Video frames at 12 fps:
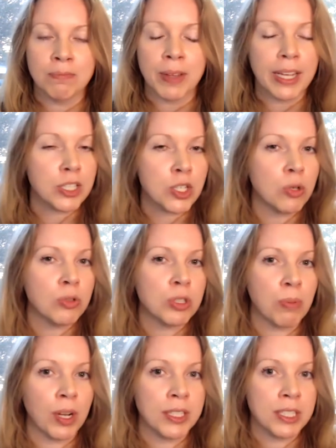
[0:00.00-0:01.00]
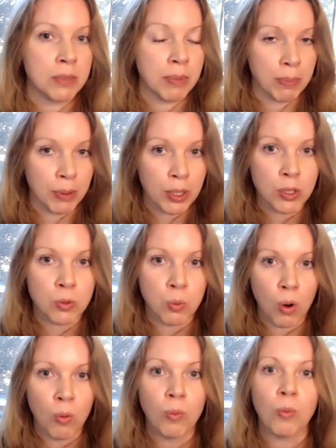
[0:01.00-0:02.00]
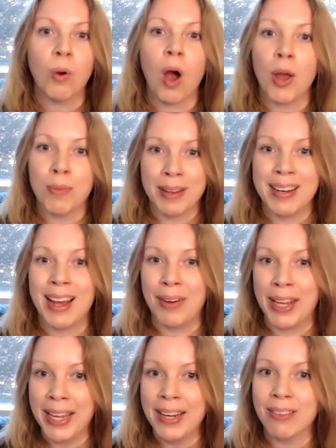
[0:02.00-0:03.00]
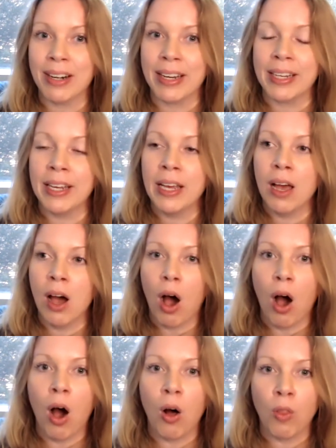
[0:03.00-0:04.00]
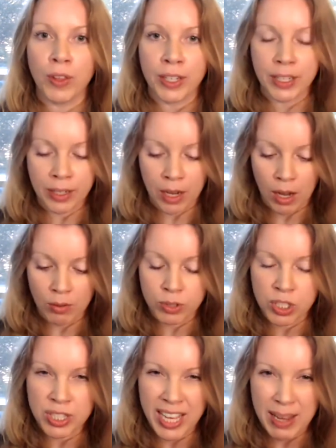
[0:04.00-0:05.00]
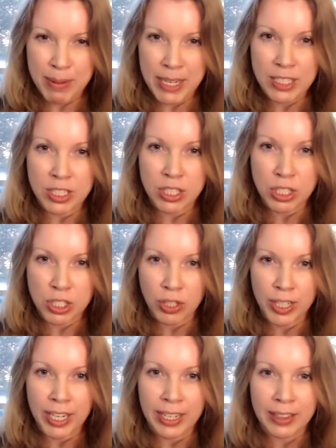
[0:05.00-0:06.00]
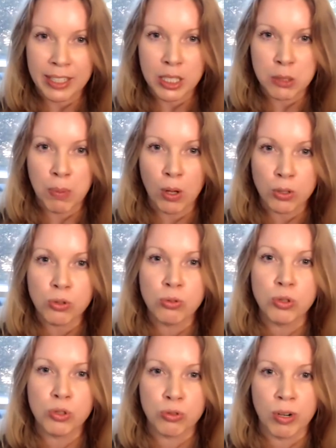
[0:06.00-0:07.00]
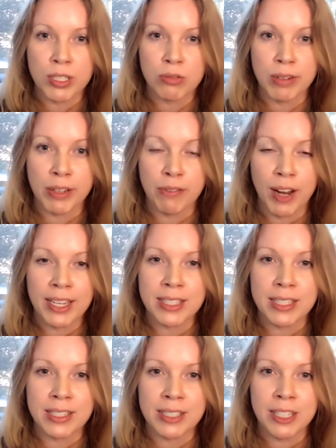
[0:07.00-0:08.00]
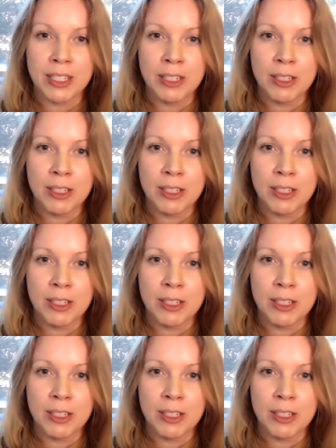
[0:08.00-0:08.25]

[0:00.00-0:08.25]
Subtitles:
it's no surprise to me, because what I'm now hearing are the steady and stuck in these postural stress reflexes.